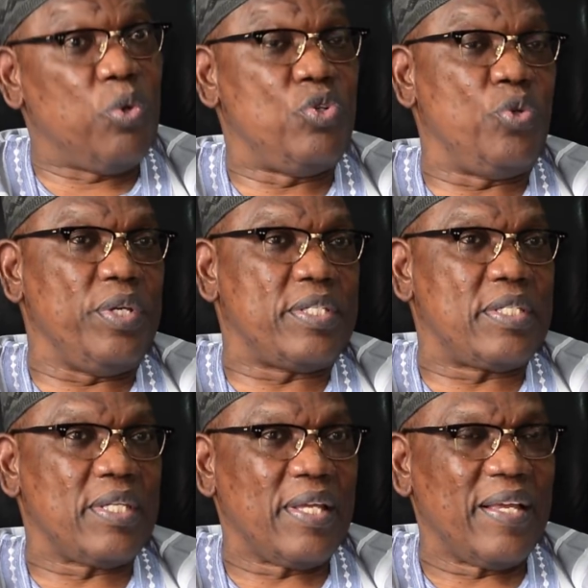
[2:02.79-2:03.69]
we'll do
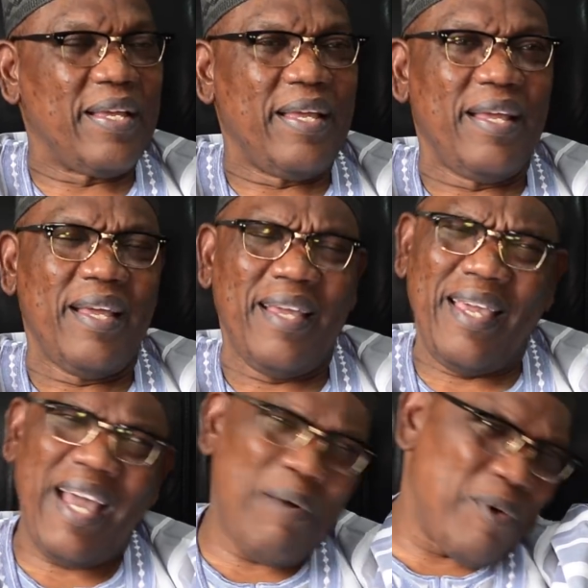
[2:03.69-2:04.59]
it.
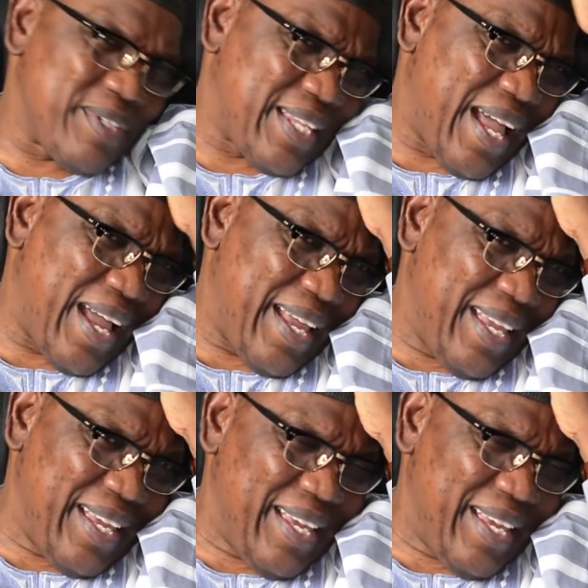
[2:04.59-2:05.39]
Here was I,